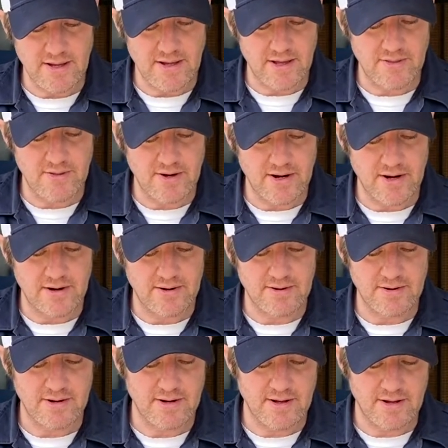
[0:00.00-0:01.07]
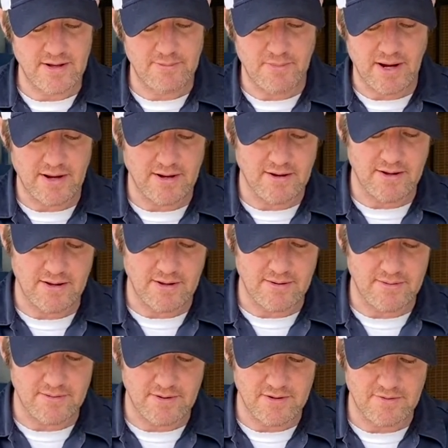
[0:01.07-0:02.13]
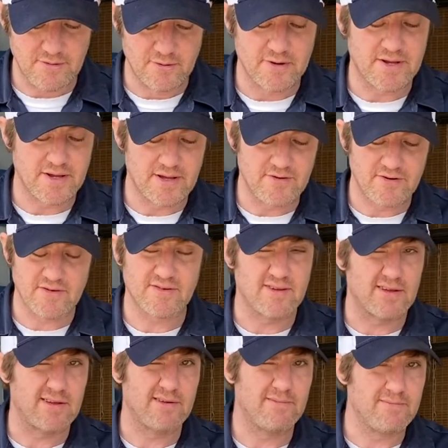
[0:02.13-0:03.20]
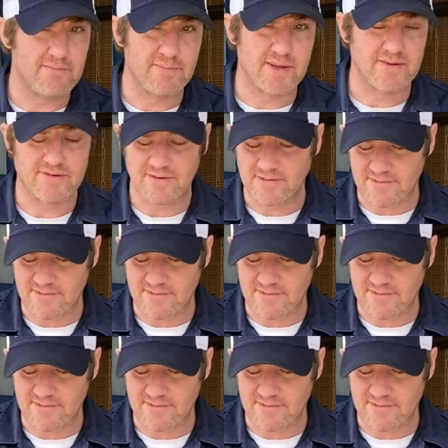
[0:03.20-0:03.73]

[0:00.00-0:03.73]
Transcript: in there in my toolkit, just because